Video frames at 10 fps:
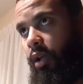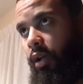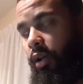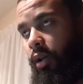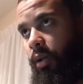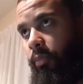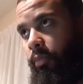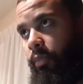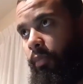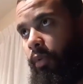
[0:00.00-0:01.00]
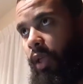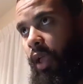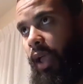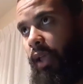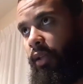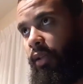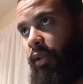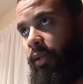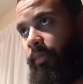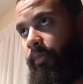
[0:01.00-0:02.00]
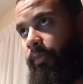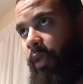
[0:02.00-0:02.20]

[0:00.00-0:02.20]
Um, and um,